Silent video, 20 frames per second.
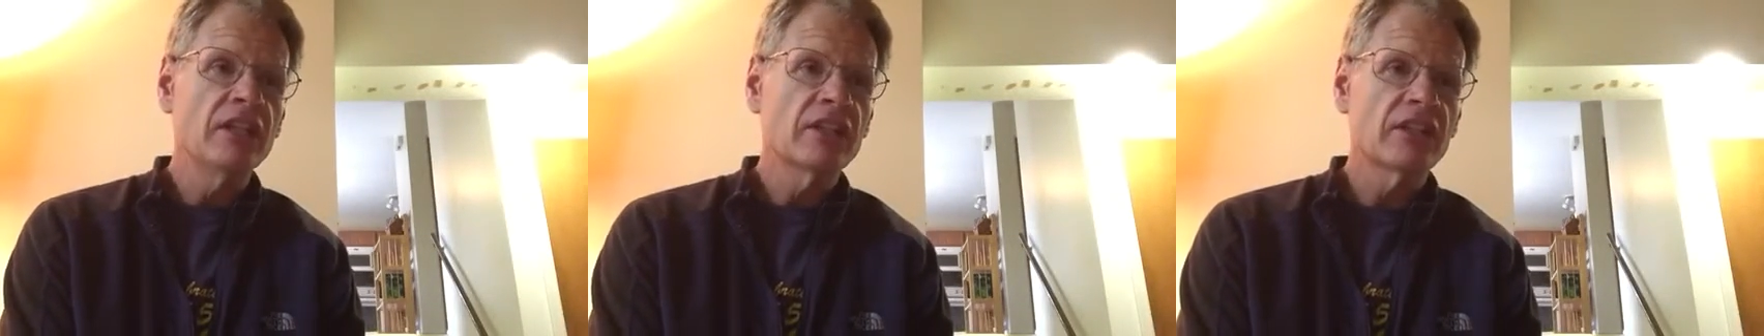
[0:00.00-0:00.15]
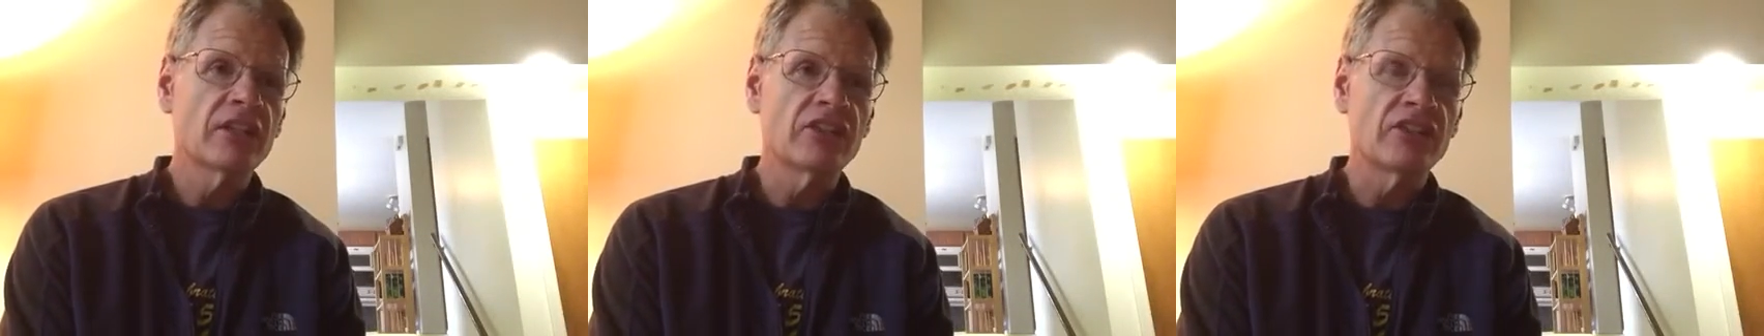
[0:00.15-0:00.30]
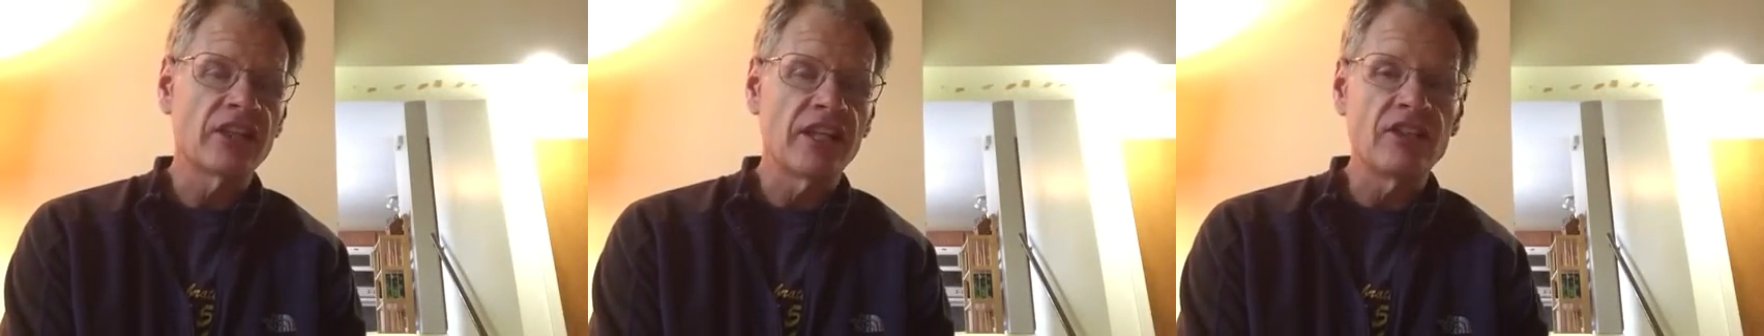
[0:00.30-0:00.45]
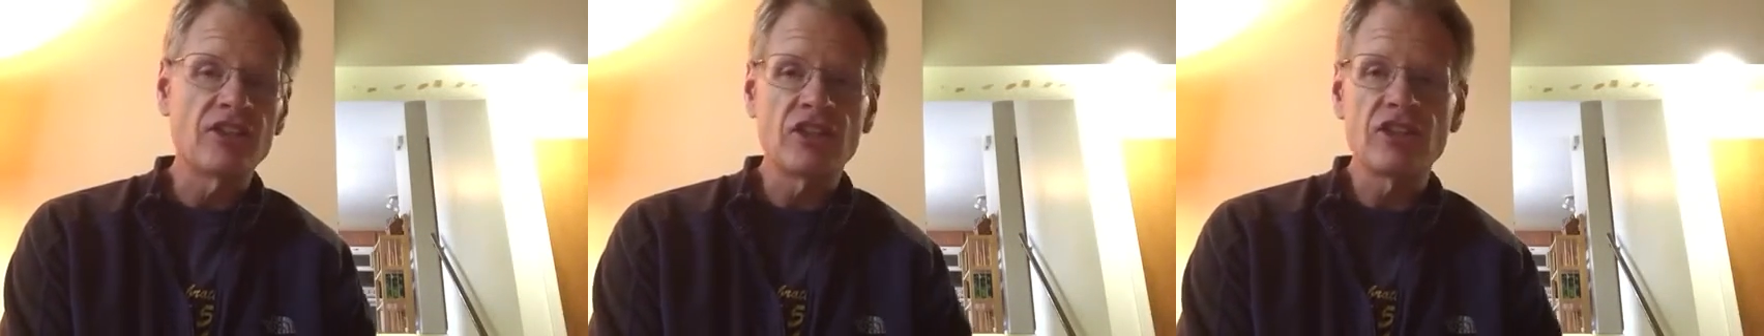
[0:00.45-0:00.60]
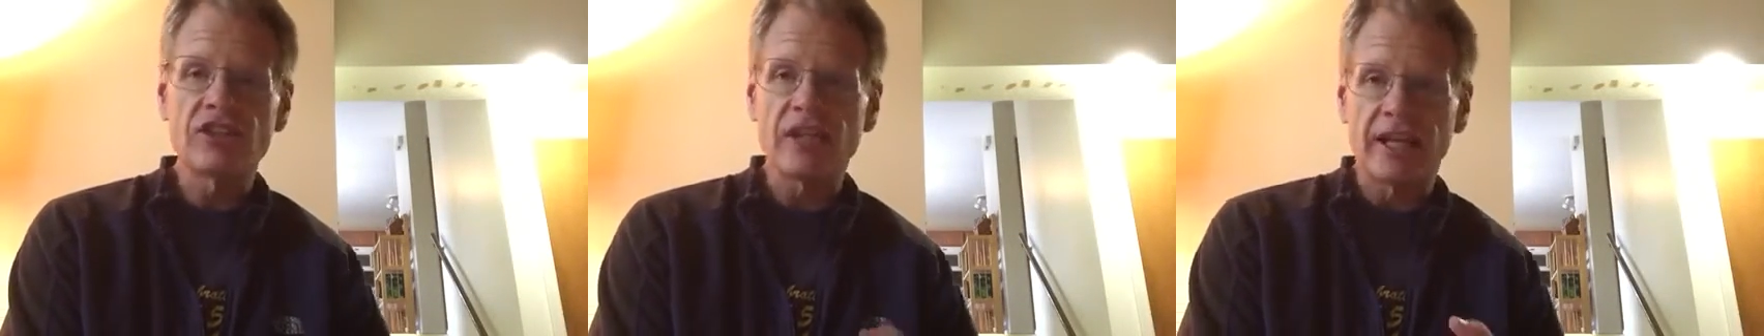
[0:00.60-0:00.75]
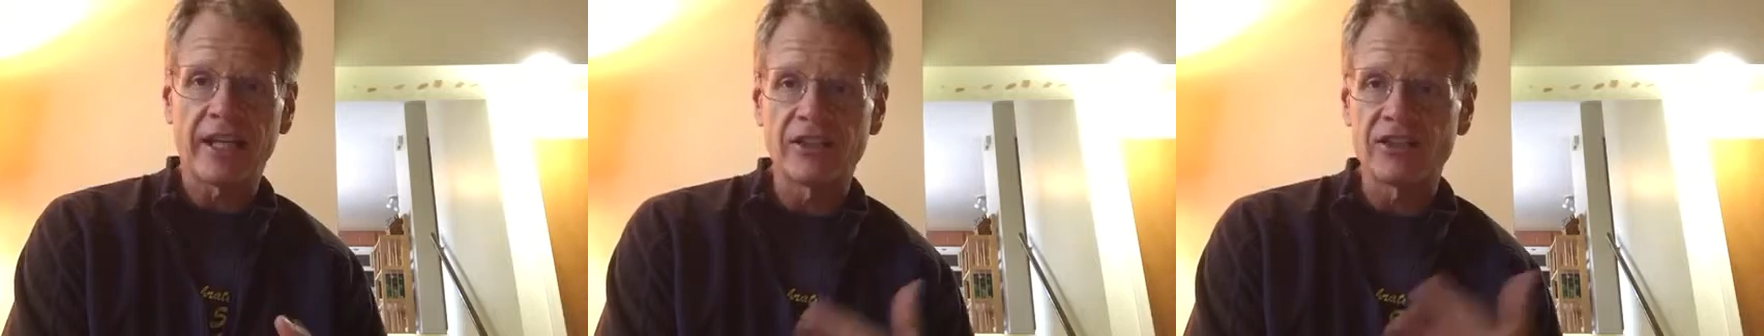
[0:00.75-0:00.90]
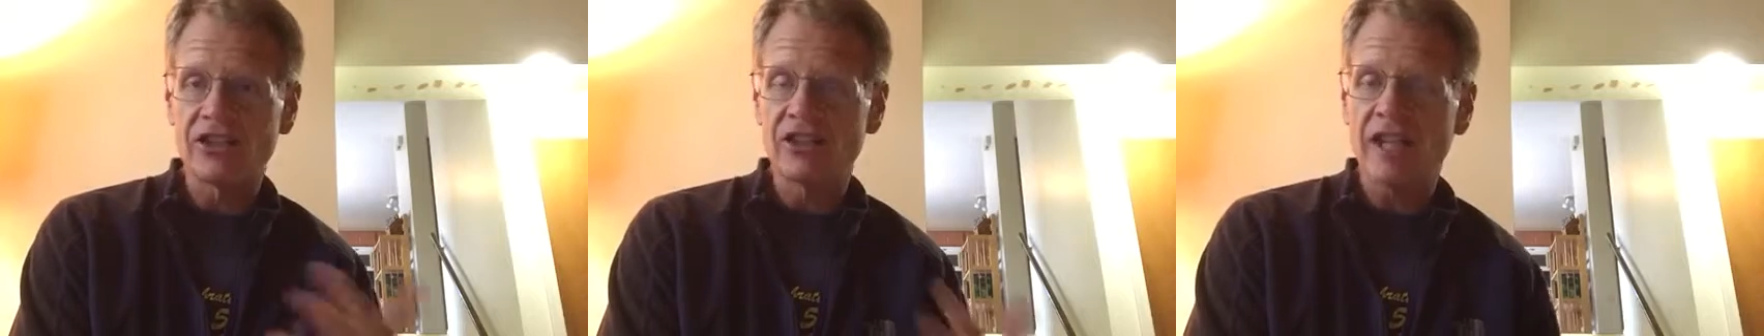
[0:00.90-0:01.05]
could say, geez,
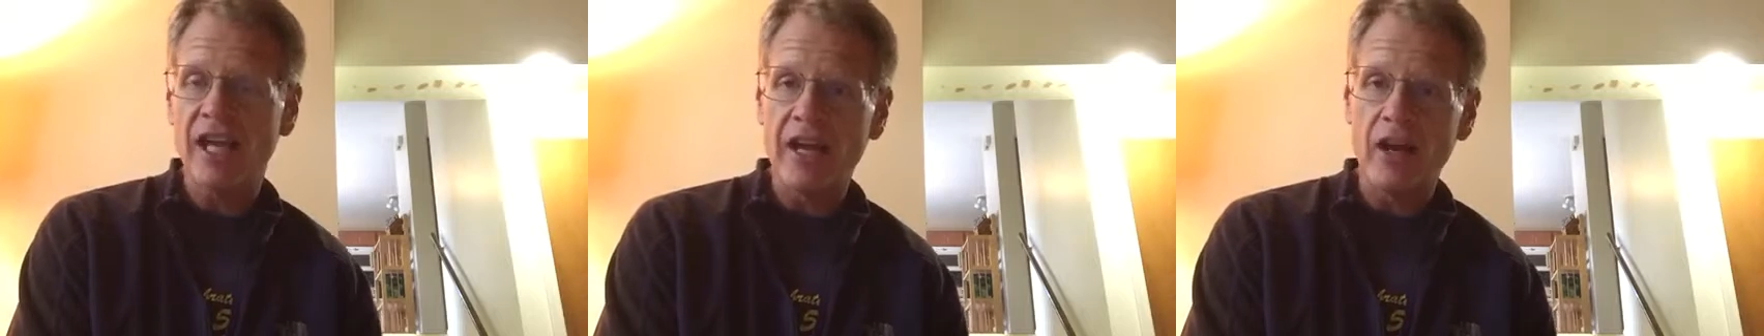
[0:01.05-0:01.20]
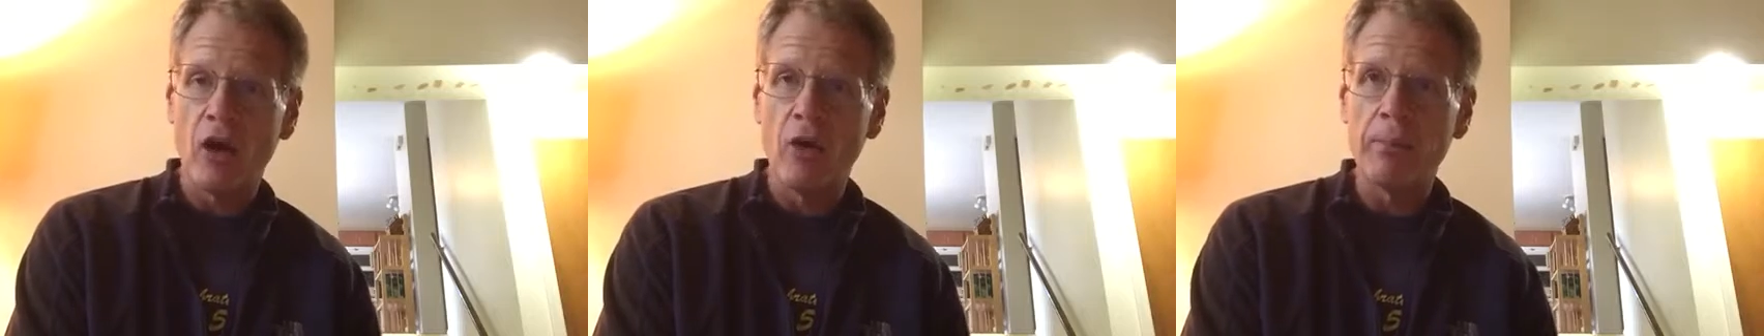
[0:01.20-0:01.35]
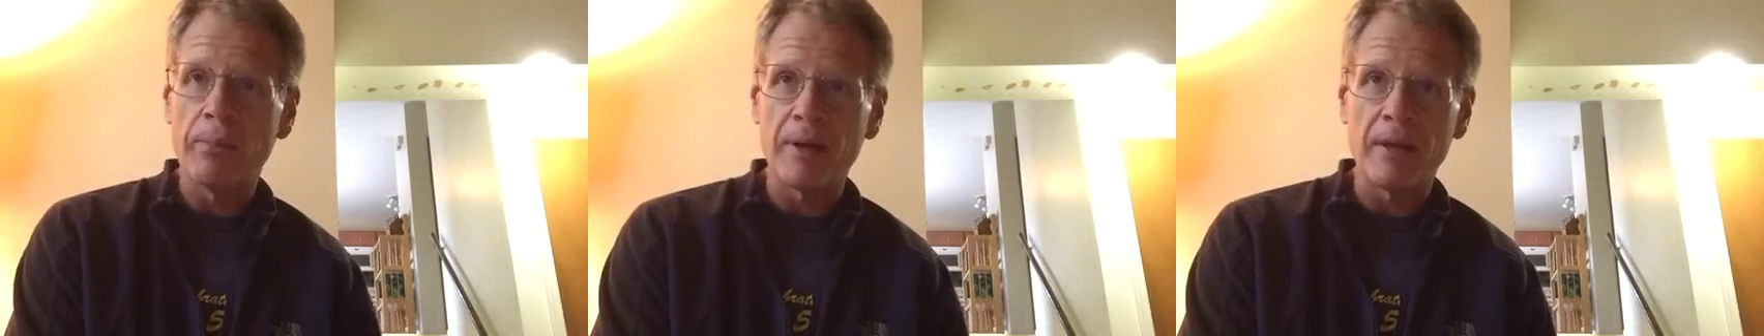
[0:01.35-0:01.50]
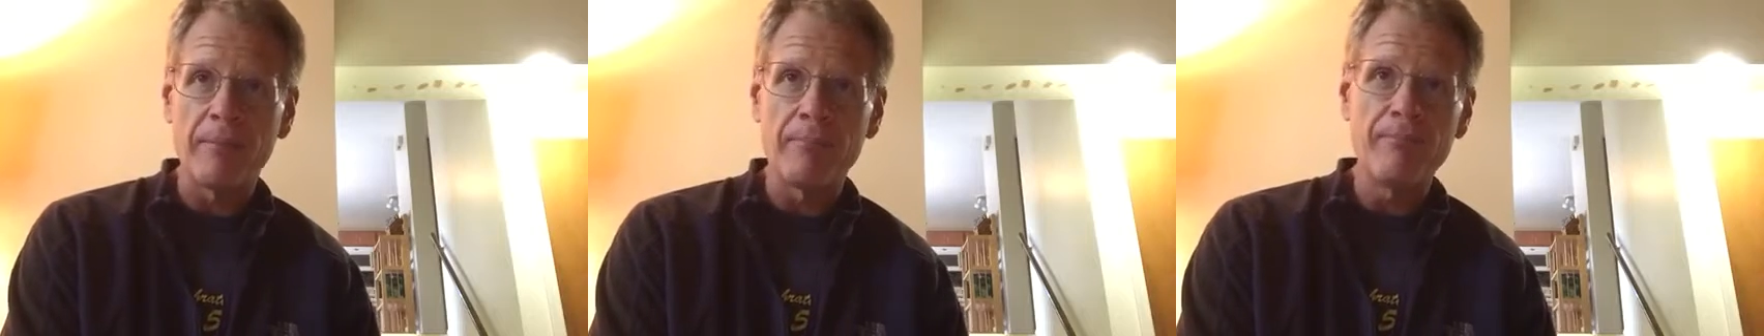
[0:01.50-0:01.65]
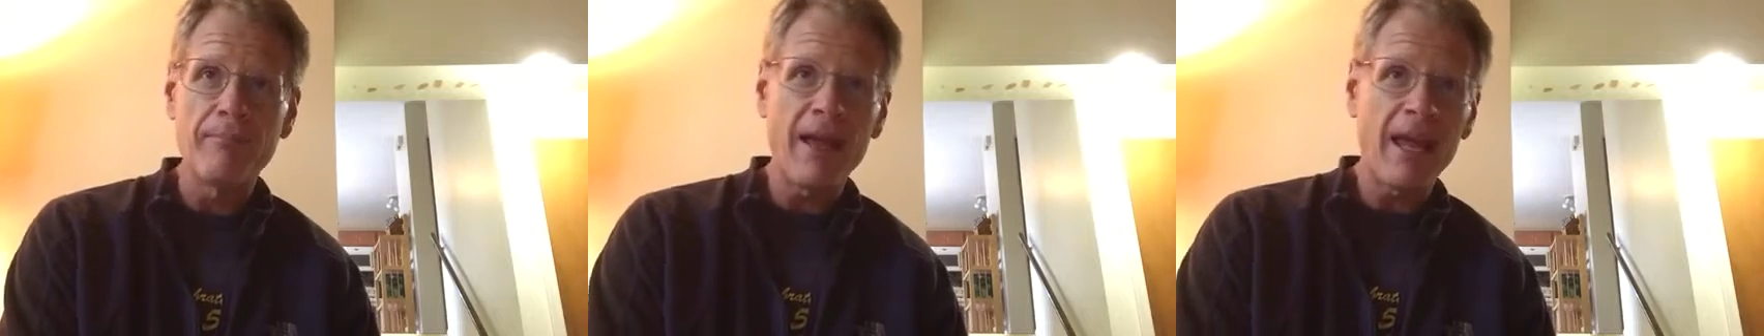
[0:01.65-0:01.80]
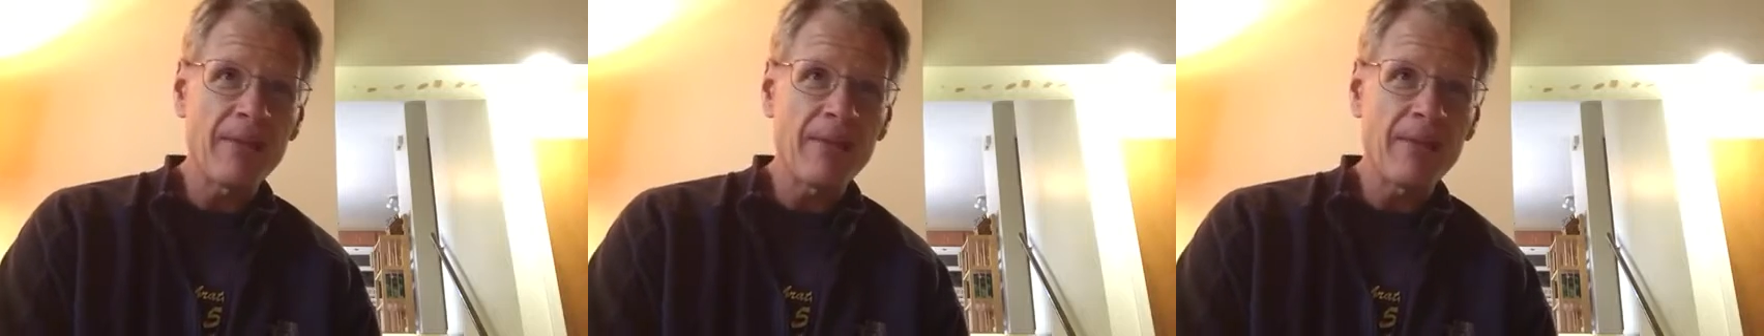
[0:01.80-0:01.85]
I can stay open and